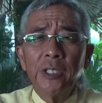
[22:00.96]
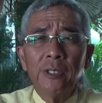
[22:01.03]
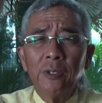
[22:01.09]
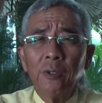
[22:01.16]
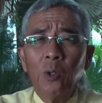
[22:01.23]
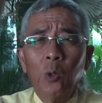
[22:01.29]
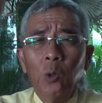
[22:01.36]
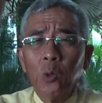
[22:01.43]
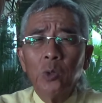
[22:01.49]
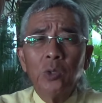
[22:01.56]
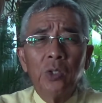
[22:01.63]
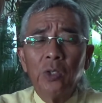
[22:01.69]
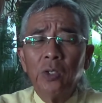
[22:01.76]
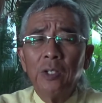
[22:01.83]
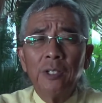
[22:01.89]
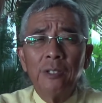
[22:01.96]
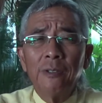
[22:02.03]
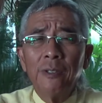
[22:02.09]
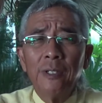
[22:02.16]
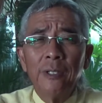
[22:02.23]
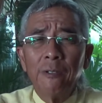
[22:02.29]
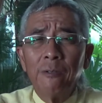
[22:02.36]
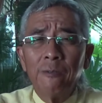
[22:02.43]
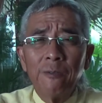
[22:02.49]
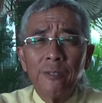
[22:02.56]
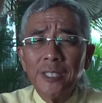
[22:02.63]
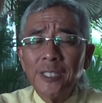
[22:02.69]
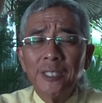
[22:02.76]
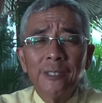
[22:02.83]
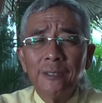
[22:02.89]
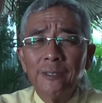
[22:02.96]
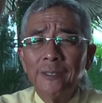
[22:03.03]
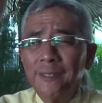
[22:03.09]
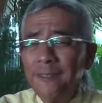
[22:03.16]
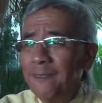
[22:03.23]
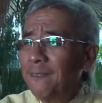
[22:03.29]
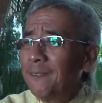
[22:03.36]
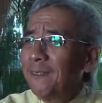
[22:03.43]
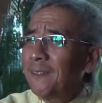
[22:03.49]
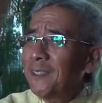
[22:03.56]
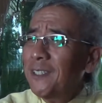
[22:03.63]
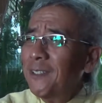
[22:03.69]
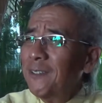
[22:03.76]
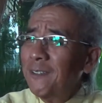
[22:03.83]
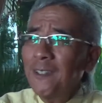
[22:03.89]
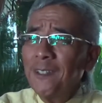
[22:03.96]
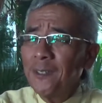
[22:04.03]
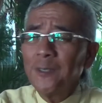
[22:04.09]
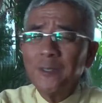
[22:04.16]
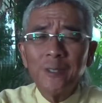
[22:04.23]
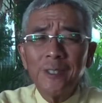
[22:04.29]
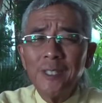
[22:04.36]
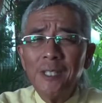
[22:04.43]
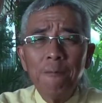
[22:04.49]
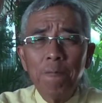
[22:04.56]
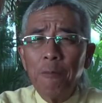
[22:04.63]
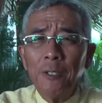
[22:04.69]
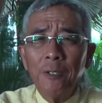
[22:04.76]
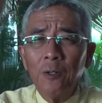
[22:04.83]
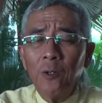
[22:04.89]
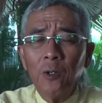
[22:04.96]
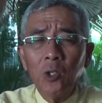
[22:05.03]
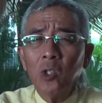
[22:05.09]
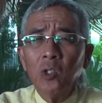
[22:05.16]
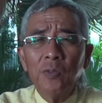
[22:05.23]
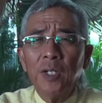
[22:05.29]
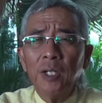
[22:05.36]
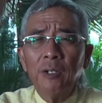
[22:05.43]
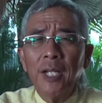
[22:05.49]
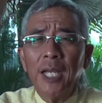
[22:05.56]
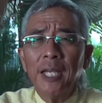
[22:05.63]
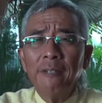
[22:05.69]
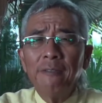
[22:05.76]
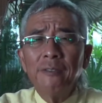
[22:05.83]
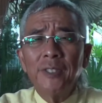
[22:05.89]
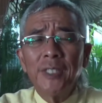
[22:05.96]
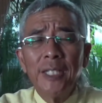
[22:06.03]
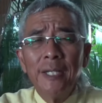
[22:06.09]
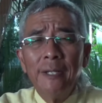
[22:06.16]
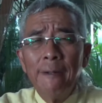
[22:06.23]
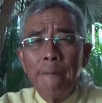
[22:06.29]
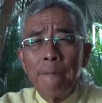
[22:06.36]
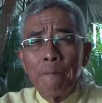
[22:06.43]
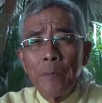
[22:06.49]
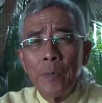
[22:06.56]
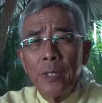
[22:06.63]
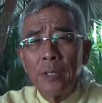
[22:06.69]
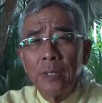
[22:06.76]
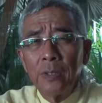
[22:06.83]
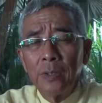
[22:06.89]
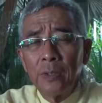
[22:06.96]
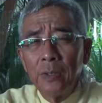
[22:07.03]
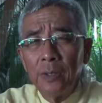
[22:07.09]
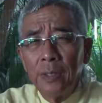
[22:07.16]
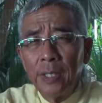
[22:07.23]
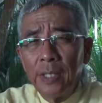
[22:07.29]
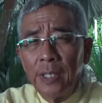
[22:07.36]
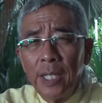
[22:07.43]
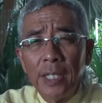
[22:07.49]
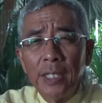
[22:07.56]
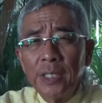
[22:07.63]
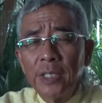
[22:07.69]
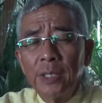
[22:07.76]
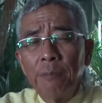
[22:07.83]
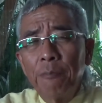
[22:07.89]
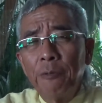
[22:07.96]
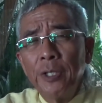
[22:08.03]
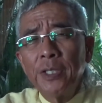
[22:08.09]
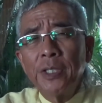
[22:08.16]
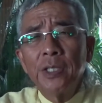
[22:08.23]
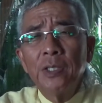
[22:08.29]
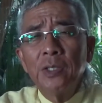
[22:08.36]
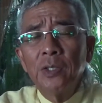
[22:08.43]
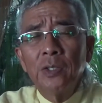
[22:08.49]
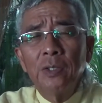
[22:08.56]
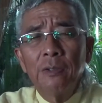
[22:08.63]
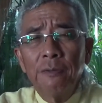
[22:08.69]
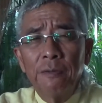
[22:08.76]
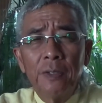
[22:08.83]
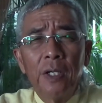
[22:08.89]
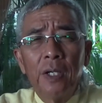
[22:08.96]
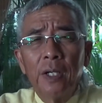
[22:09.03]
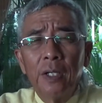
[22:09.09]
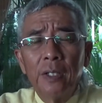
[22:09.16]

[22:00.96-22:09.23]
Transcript: and hold on and wrestle and struggle to keep it all of our lives and that is the presence of God.